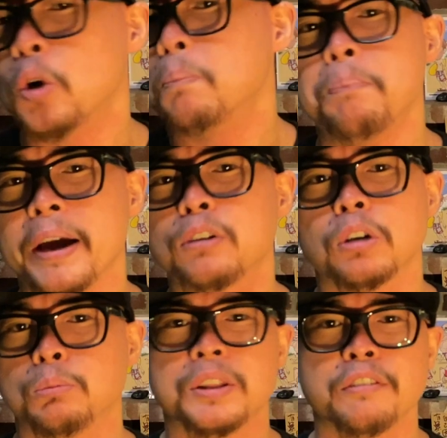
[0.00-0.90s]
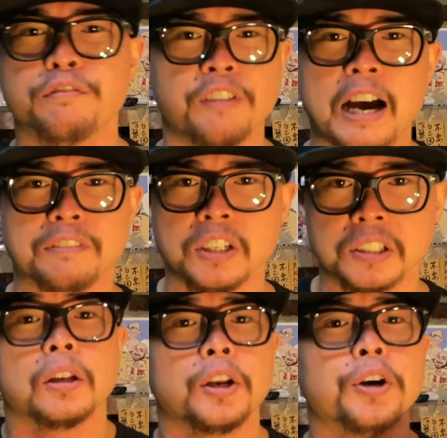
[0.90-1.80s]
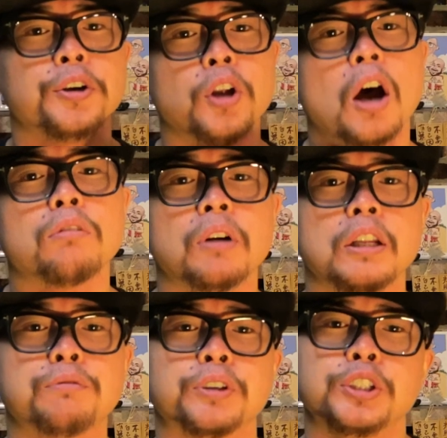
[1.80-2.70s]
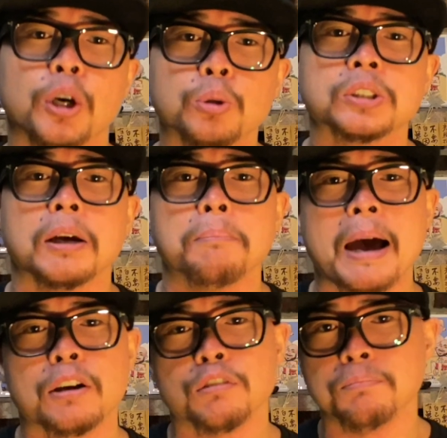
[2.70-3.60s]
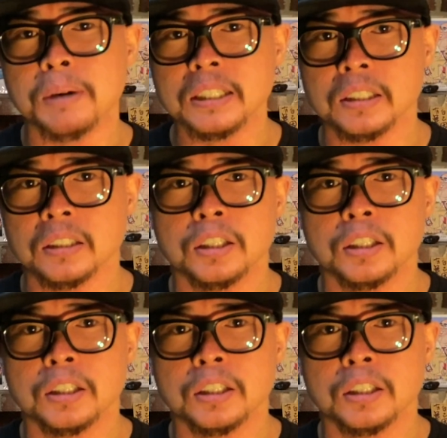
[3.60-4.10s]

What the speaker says: bankrupt within 5 years? They're not ready for those amount of money